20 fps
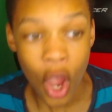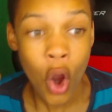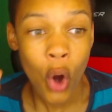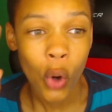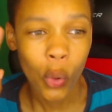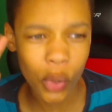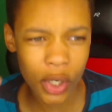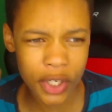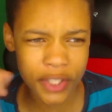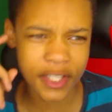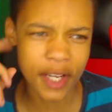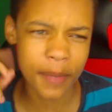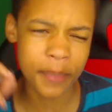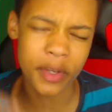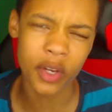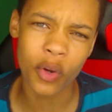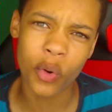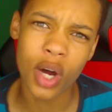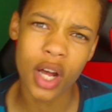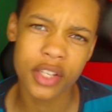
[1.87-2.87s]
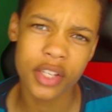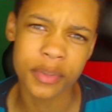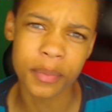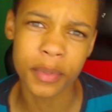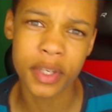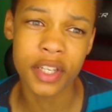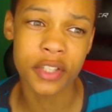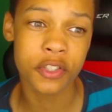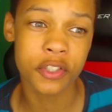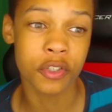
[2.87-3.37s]
What is up, you awesome
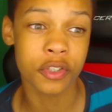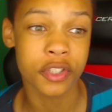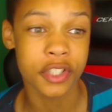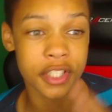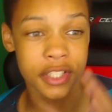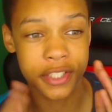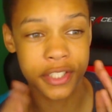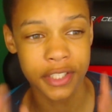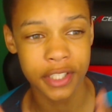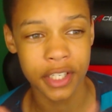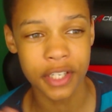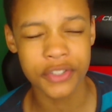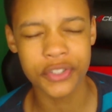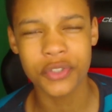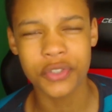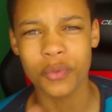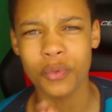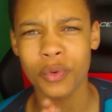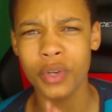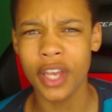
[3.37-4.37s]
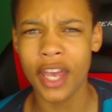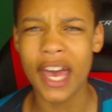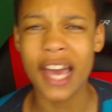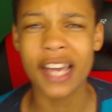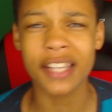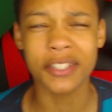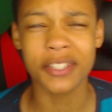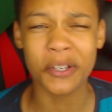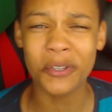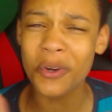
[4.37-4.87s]
kissers? It is Cis Reacts
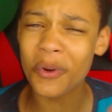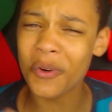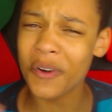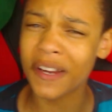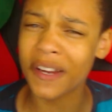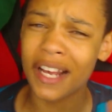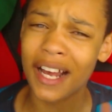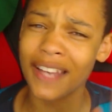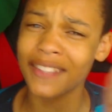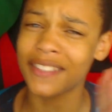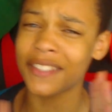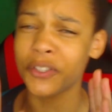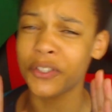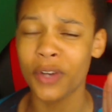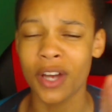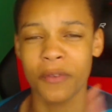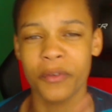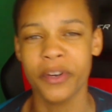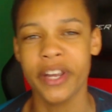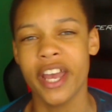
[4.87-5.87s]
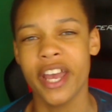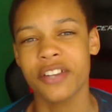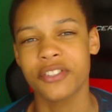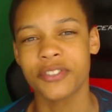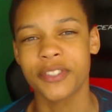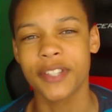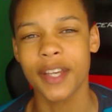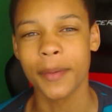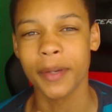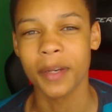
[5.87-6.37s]
here. Don't worry, guys, I do have reactions
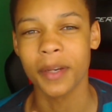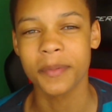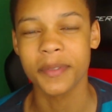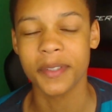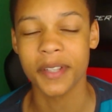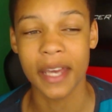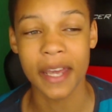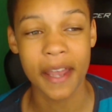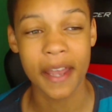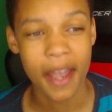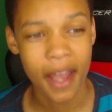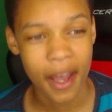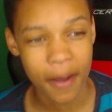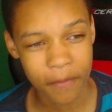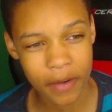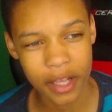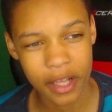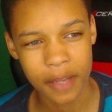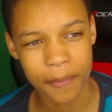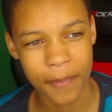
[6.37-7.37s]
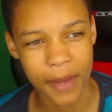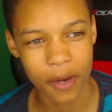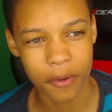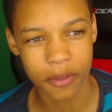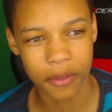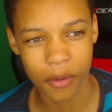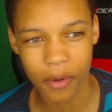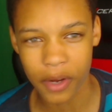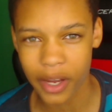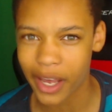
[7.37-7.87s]
coming up today. Finally back with
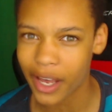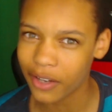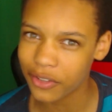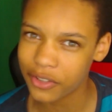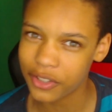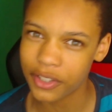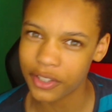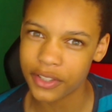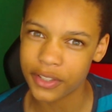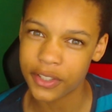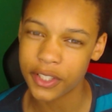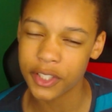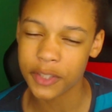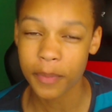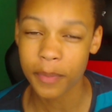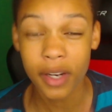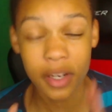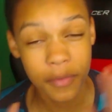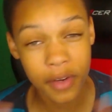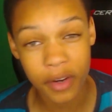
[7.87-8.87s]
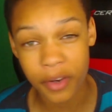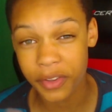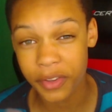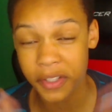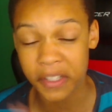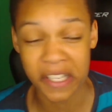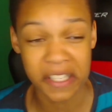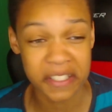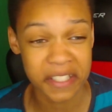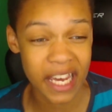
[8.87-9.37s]
the reactions, despite of everything
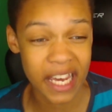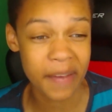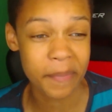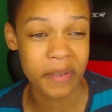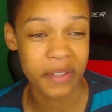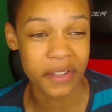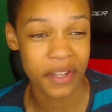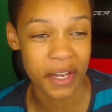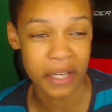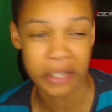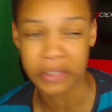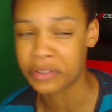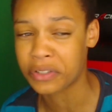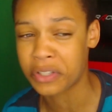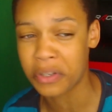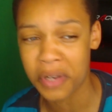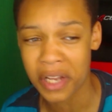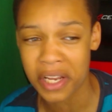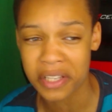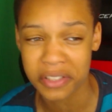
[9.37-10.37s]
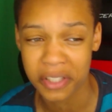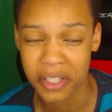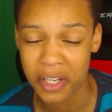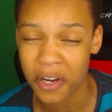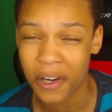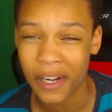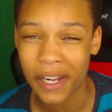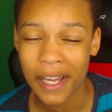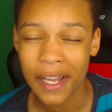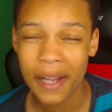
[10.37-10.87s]
that's happened like two days ago.
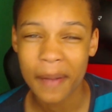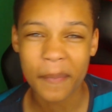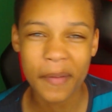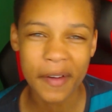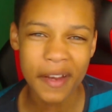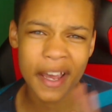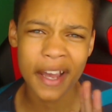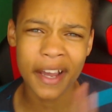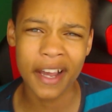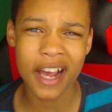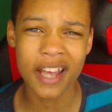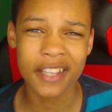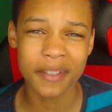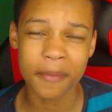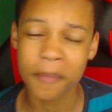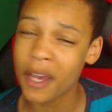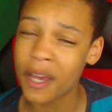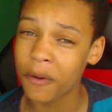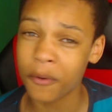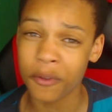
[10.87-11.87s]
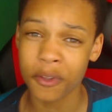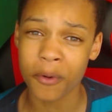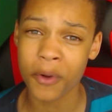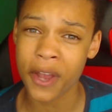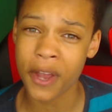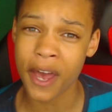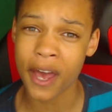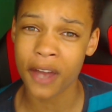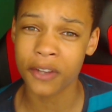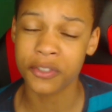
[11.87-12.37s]
But yeah, guys, I'm back with the
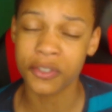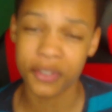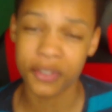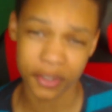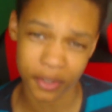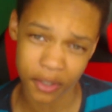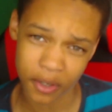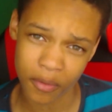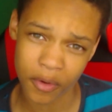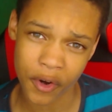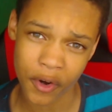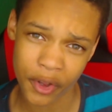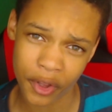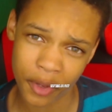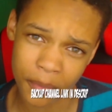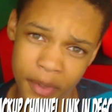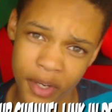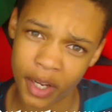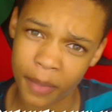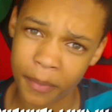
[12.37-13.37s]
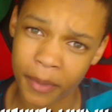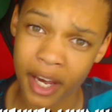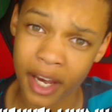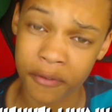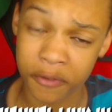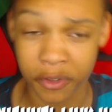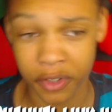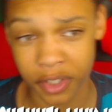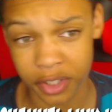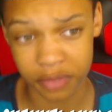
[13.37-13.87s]
reactions, so don't worry, they'll be up after
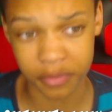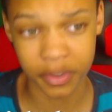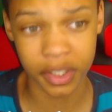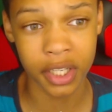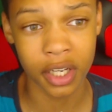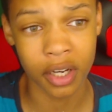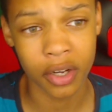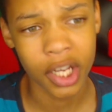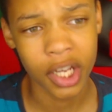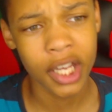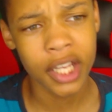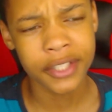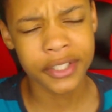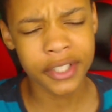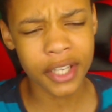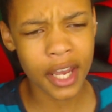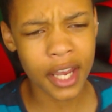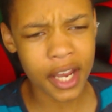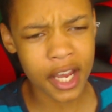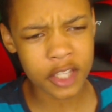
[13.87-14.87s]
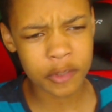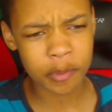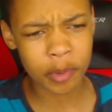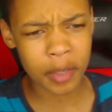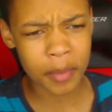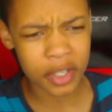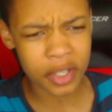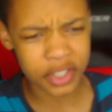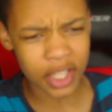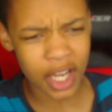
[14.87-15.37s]
this video. So yeah, guys, pretty
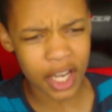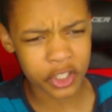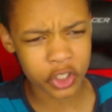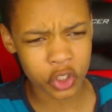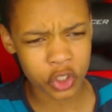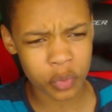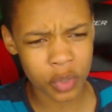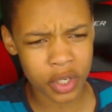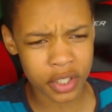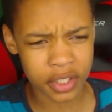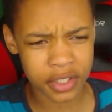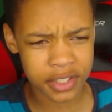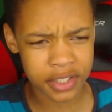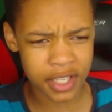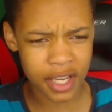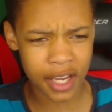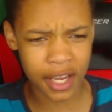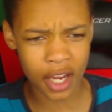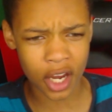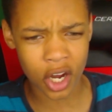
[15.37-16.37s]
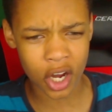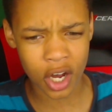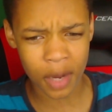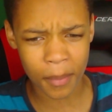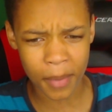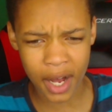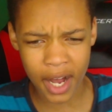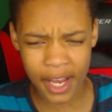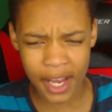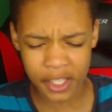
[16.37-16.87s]
much I just wanted to say um,
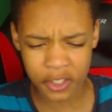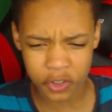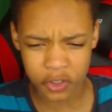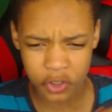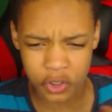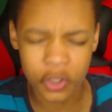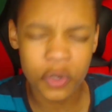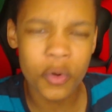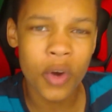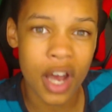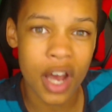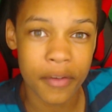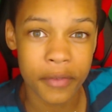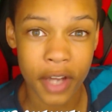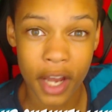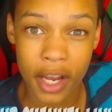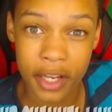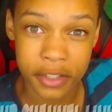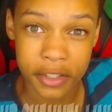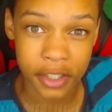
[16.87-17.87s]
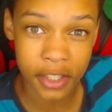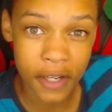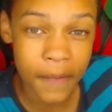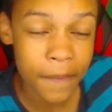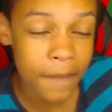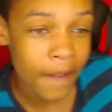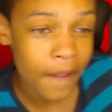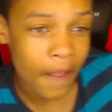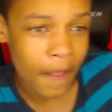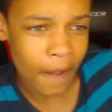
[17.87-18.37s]
I do have an idea.
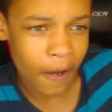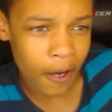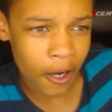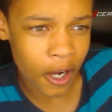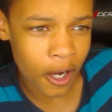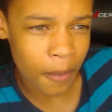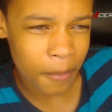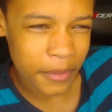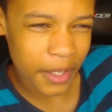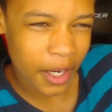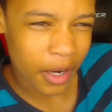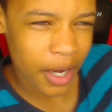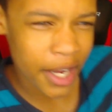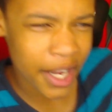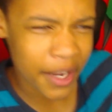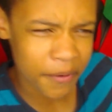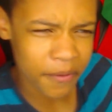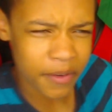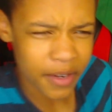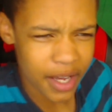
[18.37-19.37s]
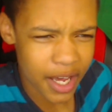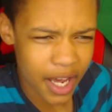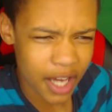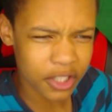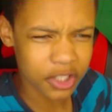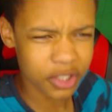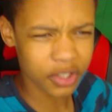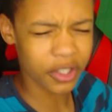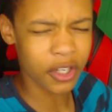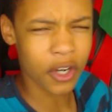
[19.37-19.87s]
Um, now, I've
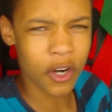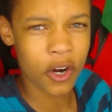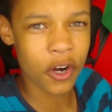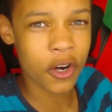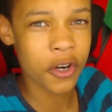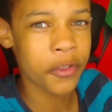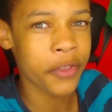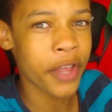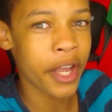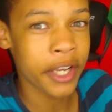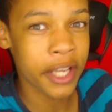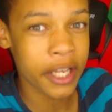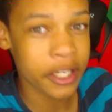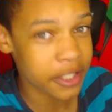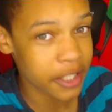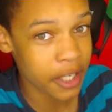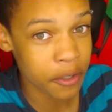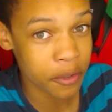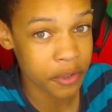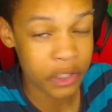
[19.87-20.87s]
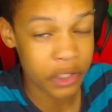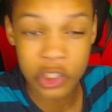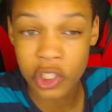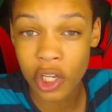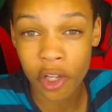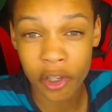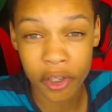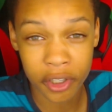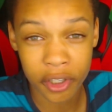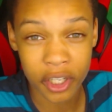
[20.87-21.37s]
actually heard that Nate Sanders and John,
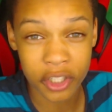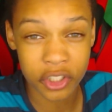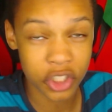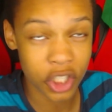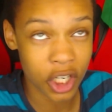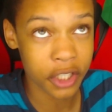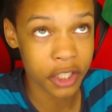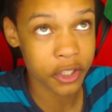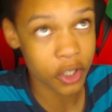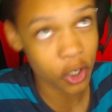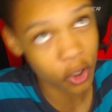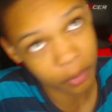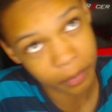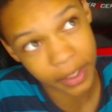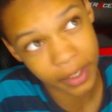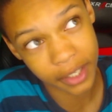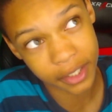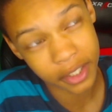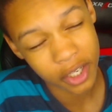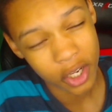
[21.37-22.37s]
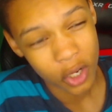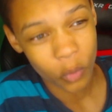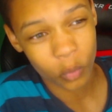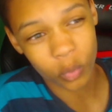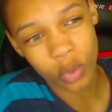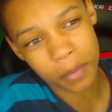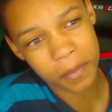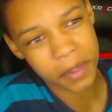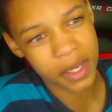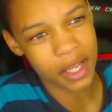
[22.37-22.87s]
and John Kolbeck will
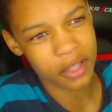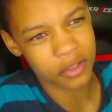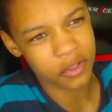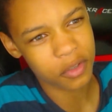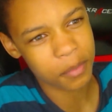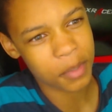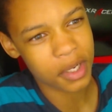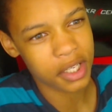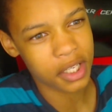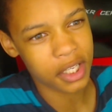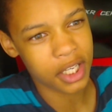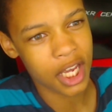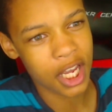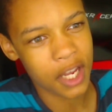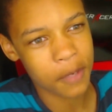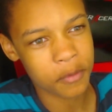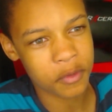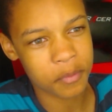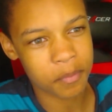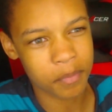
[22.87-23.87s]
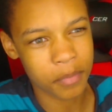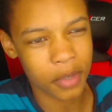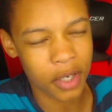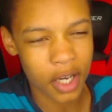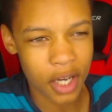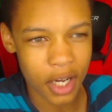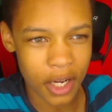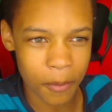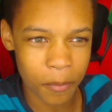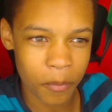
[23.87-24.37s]
be at Too Many Games
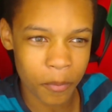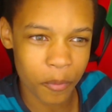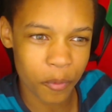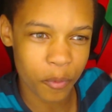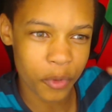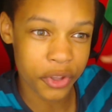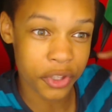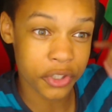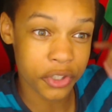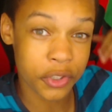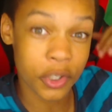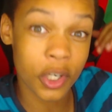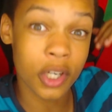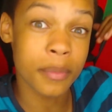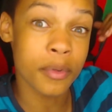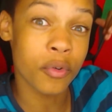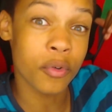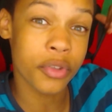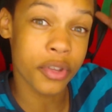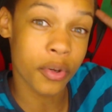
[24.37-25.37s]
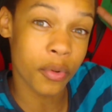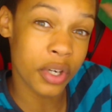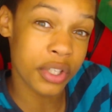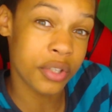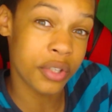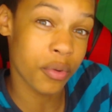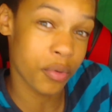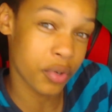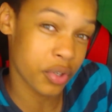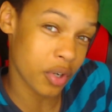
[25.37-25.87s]
um, with, the Slaughter, with the one two
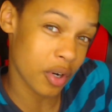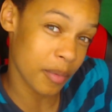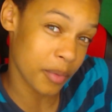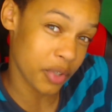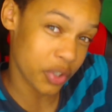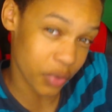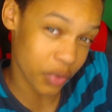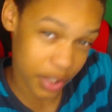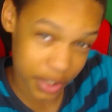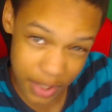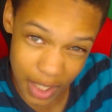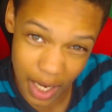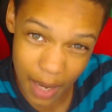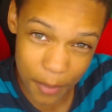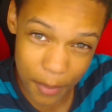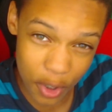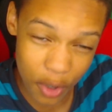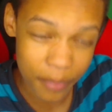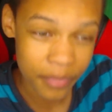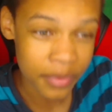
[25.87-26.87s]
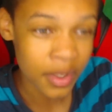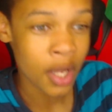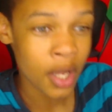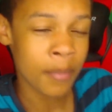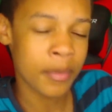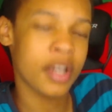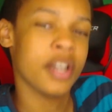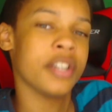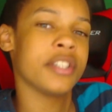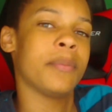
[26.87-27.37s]
three Slaughter Me Street demo,
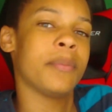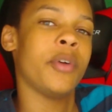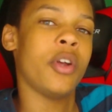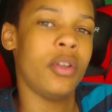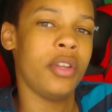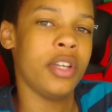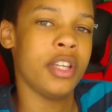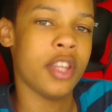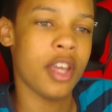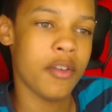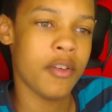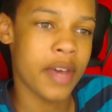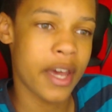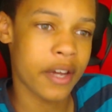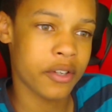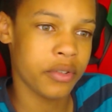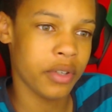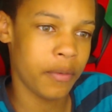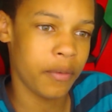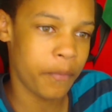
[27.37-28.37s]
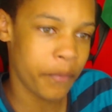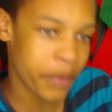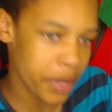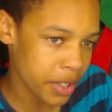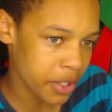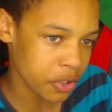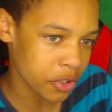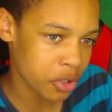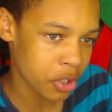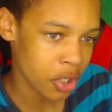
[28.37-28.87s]
because apparently they've actually
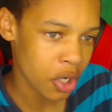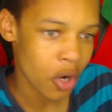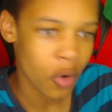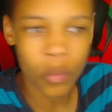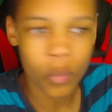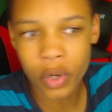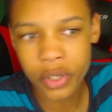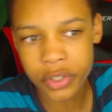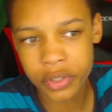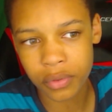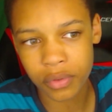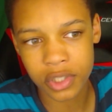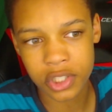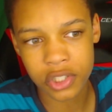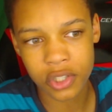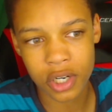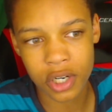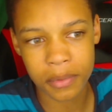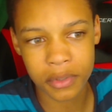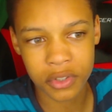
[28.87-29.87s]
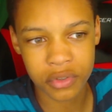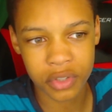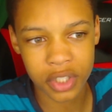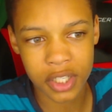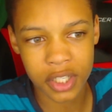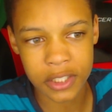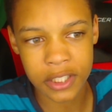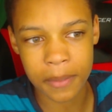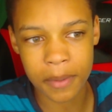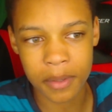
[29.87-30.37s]
finished one two three Slaughter Me Street, because
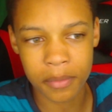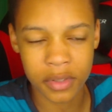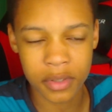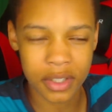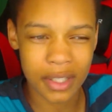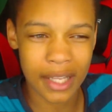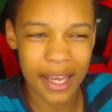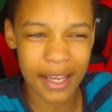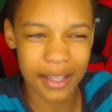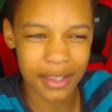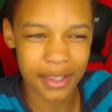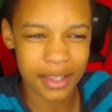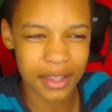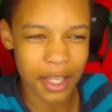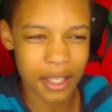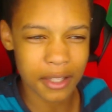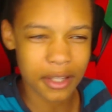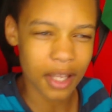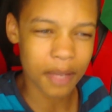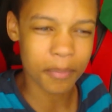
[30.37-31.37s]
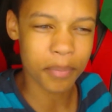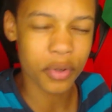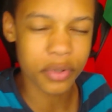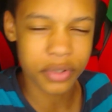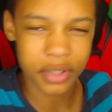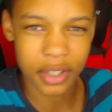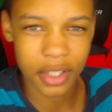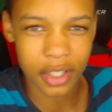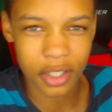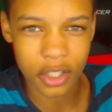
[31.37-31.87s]
they've been they, they, they posted
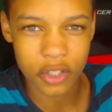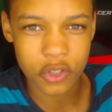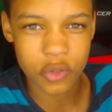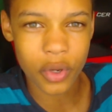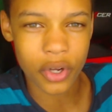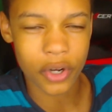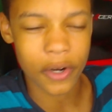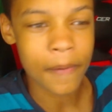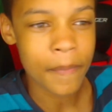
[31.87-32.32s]
it on Twitter.